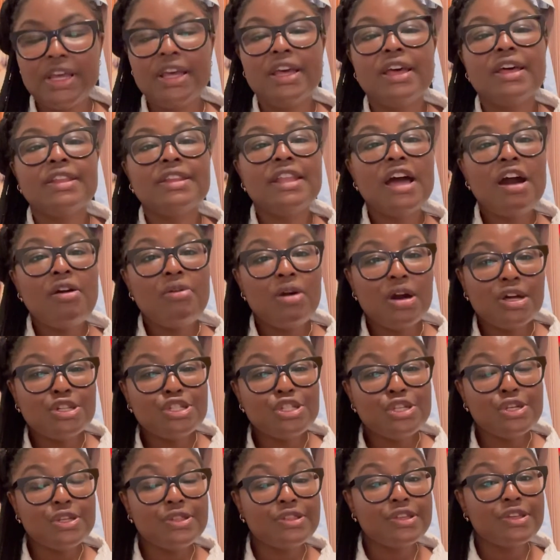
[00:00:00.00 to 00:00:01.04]
Now on
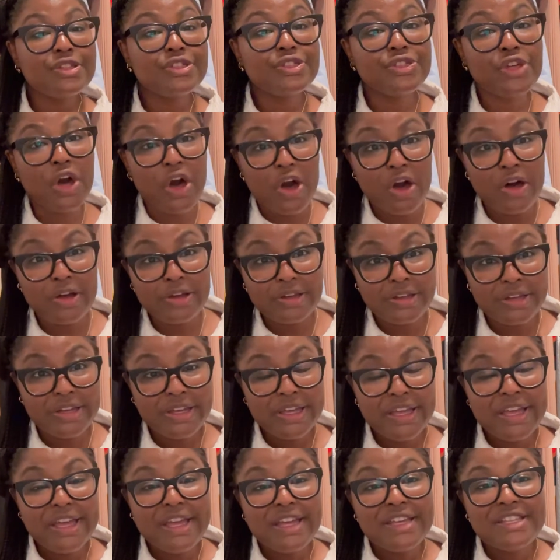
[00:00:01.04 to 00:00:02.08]
to the thong.
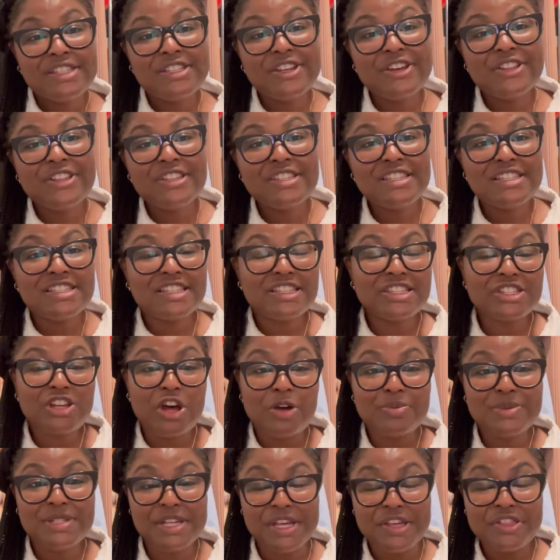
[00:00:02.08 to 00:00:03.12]
So this is the
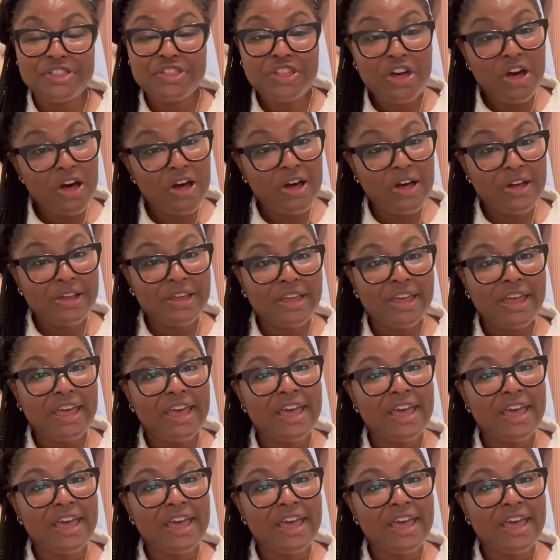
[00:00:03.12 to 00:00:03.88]
sculpting thong,